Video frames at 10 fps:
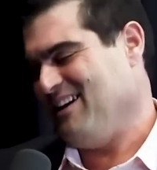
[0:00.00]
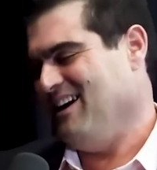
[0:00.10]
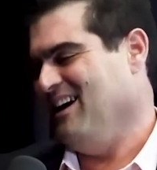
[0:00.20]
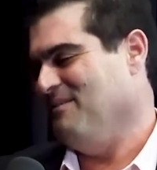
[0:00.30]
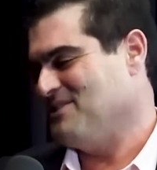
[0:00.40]

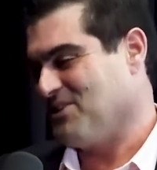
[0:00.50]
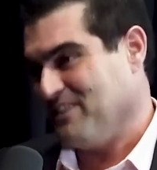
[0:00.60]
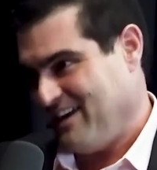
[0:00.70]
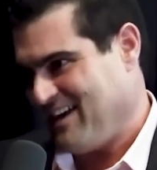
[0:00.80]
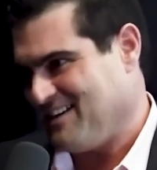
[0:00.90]
Um,
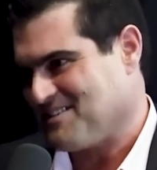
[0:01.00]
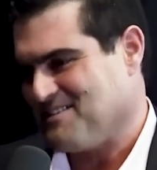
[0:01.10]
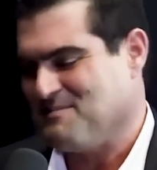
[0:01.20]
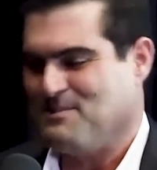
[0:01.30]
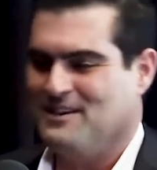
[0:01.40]
certainly
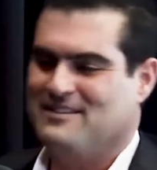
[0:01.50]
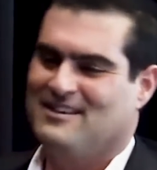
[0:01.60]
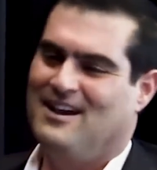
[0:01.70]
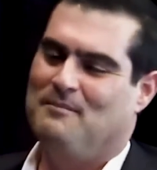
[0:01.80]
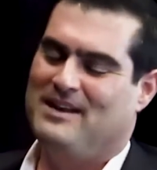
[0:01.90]
canceled, but
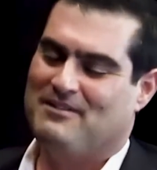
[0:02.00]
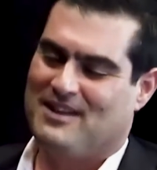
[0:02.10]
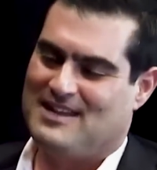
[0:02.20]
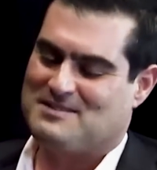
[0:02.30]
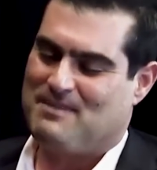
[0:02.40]
yeah. uh, but
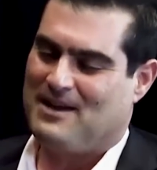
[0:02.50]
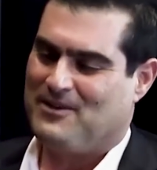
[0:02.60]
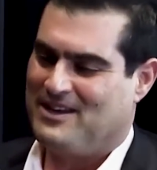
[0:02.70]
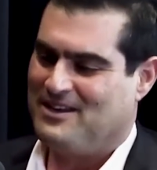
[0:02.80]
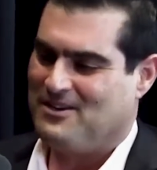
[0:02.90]
nevertheless, back
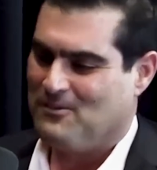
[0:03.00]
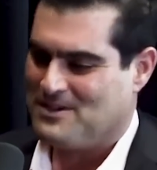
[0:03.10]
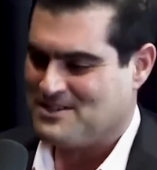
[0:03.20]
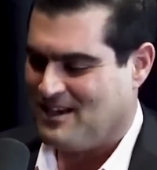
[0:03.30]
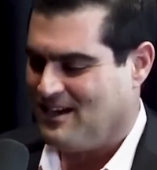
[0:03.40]
when he
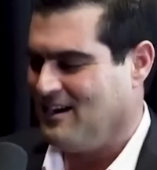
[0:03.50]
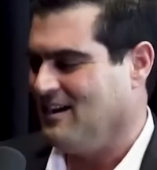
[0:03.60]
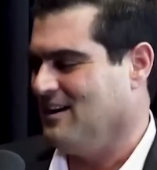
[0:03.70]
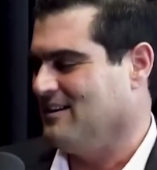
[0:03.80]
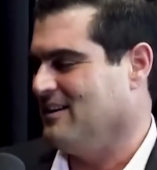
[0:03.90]
was uh,
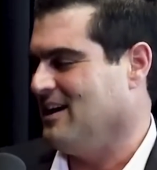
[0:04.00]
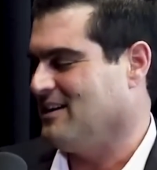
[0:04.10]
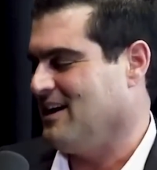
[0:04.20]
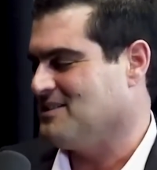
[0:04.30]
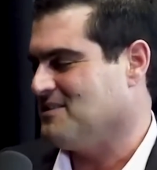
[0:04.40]
uh, not
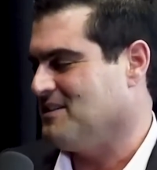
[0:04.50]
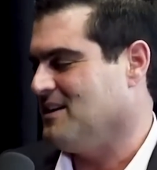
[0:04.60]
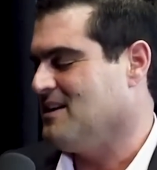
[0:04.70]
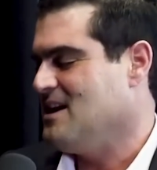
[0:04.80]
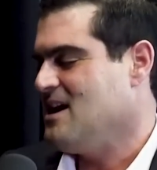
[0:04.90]
canceled
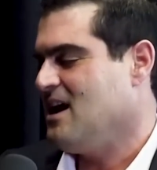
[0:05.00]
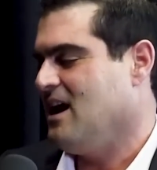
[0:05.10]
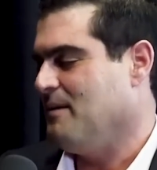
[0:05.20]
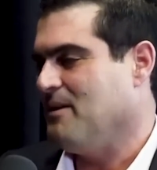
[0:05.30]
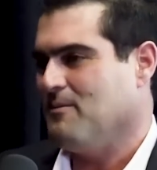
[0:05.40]
yet,
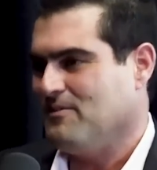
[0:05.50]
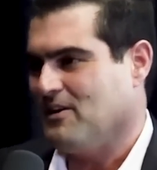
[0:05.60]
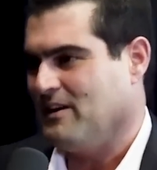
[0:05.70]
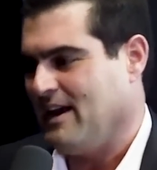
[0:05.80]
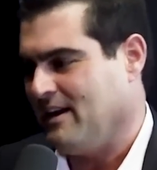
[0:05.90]
uh, he made a movie
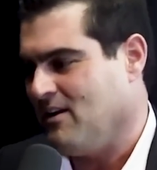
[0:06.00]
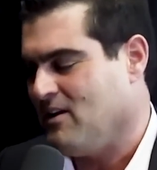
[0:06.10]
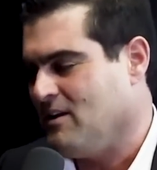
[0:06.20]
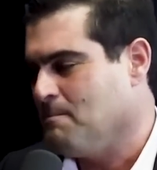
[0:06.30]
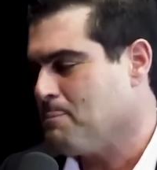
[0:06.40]
called Annie
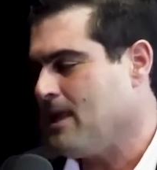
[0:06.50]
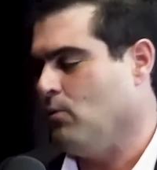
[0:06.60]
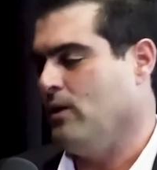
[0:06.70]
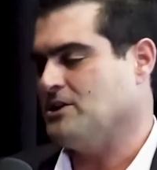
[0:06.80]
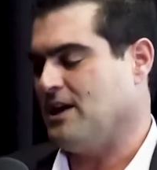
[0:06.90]
Hall,
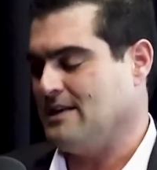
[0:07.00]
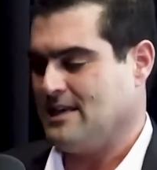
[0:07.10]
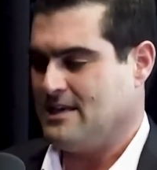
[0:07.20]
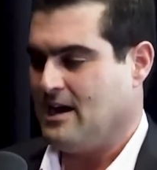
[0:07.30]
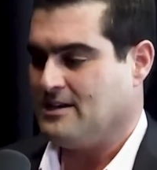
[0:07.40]
in which, as a
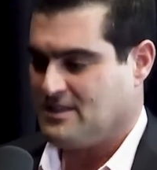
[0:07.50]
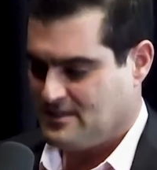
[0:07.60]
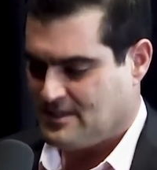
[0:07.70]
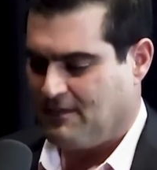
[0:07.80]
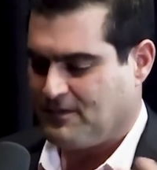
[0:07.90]
it's a
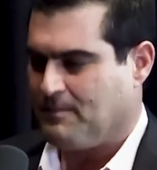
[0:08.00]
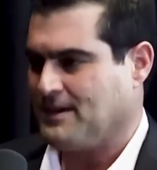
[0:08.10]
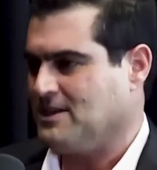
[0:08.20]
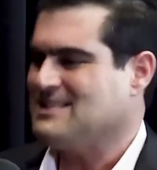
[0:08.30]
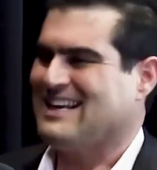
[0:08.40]

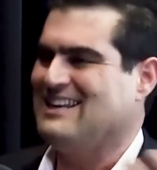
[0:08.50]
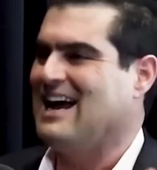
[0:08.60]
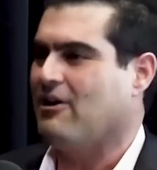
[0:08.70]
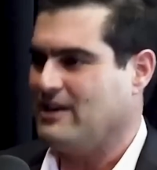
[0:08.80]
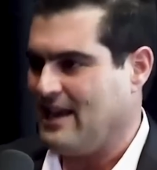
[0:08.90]
self-depiction, he's like a
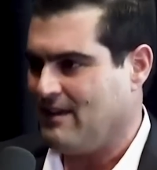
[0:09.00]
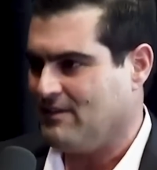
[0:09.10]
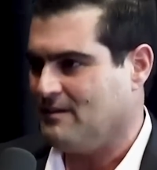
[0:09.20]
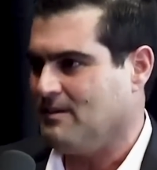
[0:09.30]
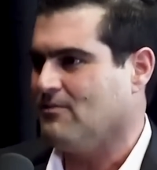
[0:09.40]
Larry
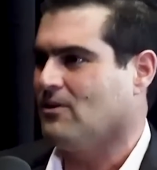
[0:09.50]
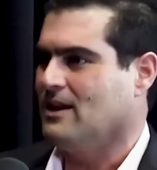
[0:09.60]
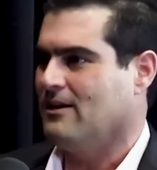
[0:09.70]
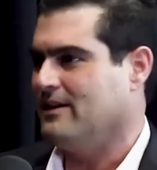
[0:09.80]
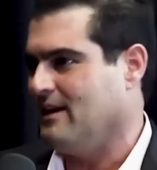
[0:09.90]
David before
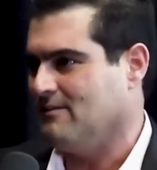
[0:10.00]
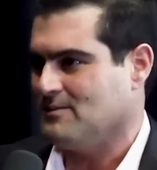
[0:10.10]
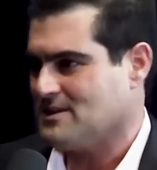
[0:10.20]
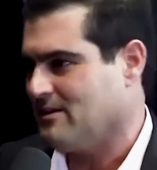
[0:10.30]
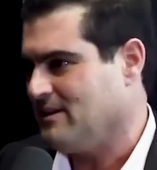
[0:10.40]
Larry David
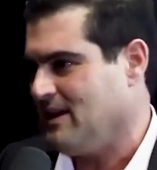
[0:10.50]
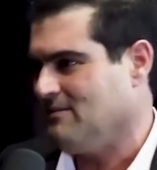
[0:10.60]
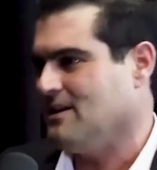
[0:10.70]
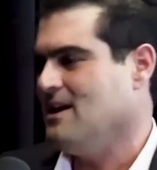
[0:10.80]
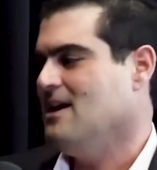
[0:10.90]
was Larry
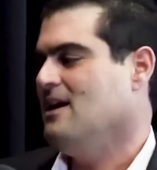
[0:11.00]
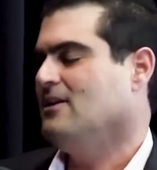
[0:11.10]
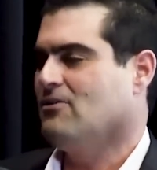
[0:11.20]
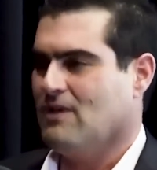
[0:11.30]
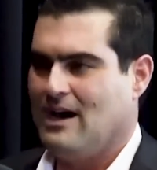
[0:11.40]
David,
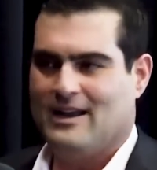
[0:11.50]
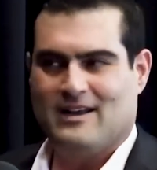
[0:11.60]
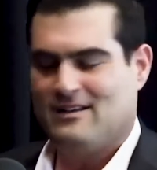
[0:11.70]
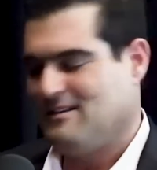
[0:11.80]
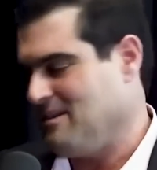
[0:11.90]

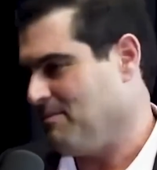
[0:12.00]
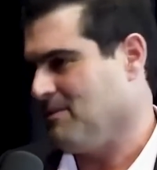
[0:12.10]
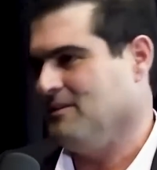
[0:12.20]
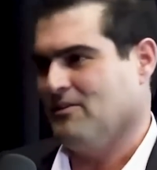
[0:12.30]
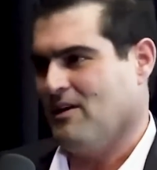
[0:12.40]
neurotic,
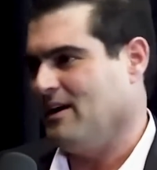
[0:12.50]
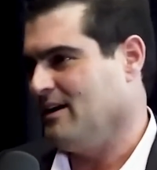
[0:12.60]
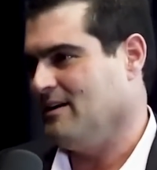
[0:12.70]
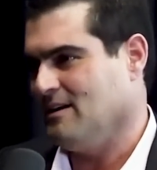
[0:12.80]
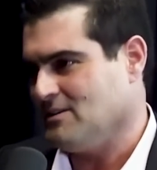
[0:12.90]
typical
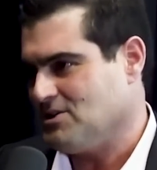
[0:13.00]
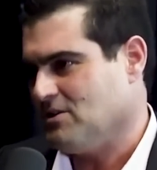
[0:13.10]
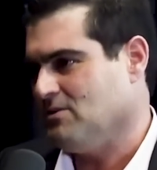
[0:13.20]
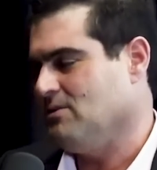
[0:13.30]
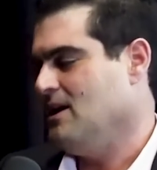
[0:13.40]
neurotic young
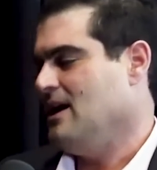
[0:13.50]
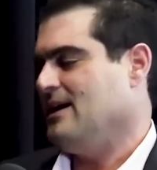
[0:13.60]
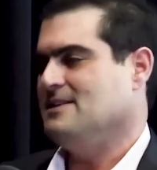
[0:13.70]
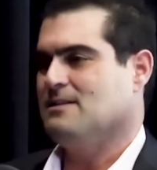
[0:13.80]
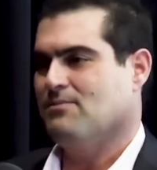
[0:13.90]
Jew.
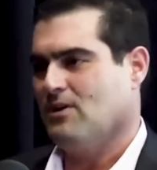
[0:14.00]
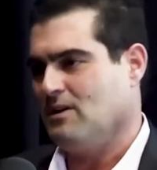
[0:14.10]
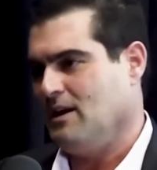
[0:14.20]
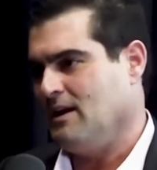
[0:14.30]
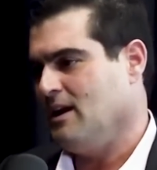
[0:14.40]
He's in
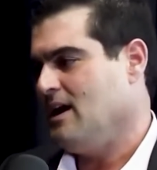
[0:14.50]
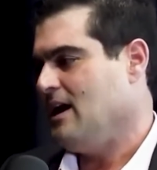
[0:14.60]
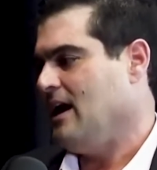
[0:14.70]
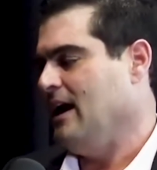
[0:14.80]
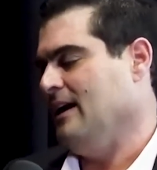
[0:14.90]
Brooklyn,
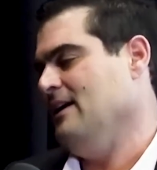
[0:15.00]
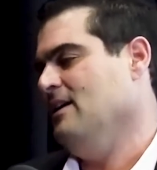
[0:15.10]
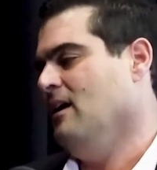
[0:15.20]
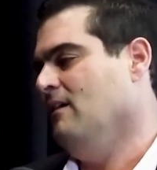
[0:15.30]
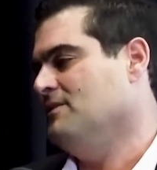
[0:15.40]
and he
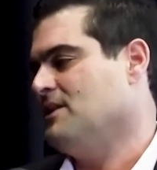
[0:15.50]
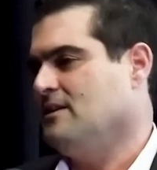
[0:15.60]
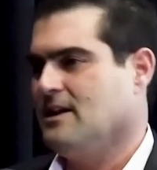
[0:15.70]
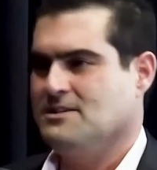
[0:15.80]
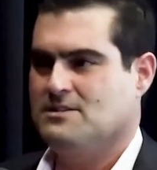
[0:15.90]
all of a
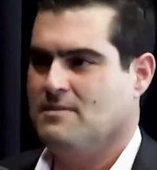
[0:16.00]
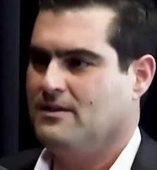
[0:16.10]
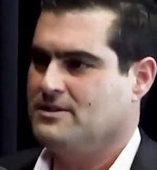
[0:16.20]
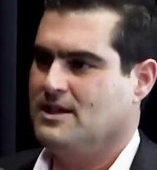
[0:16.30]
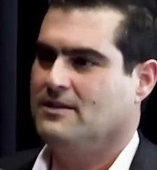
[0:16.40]
sudden tells his
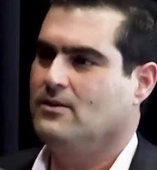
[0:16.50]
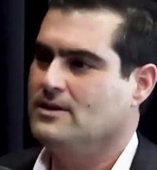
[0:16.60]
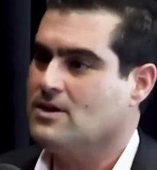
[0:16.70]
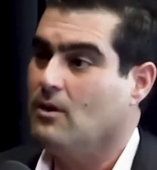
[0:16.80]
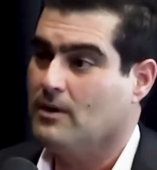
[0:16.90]
mother he's not doing
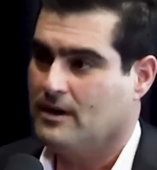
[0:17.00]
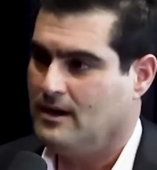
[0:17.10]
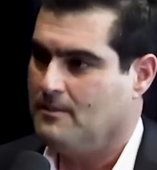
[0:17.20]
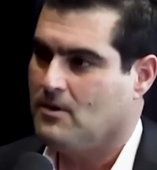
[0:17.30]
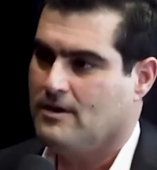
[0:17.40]
his homework
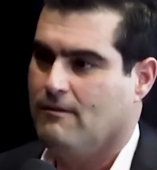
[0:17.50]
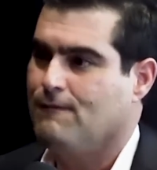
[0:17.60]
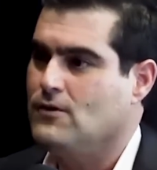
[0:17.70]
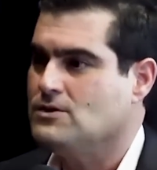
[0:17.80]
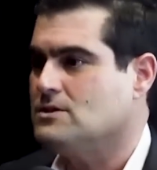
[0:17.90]
anymore. He
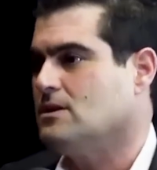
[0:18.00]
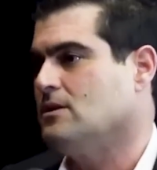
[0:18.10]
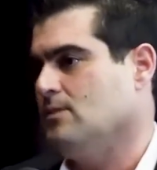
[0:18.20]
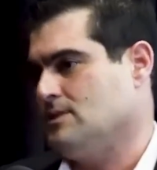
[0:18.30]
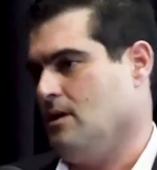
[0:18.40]
refuses to
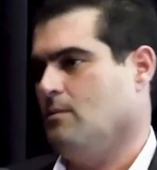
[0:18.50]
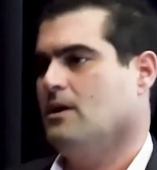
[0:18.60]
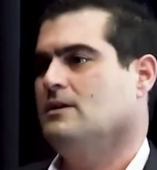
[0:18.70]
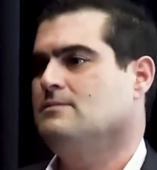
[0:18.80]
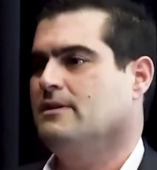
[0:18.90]
do his
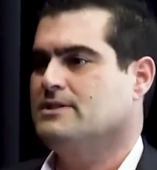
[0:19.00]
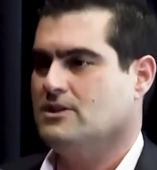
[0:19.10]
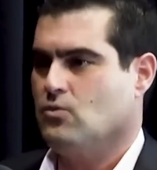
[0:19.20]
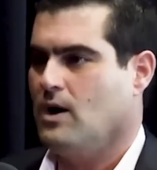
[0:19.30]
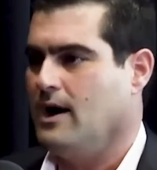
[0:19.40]
homework. His mother
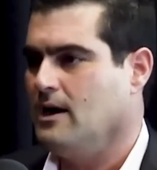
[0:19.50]
says, why?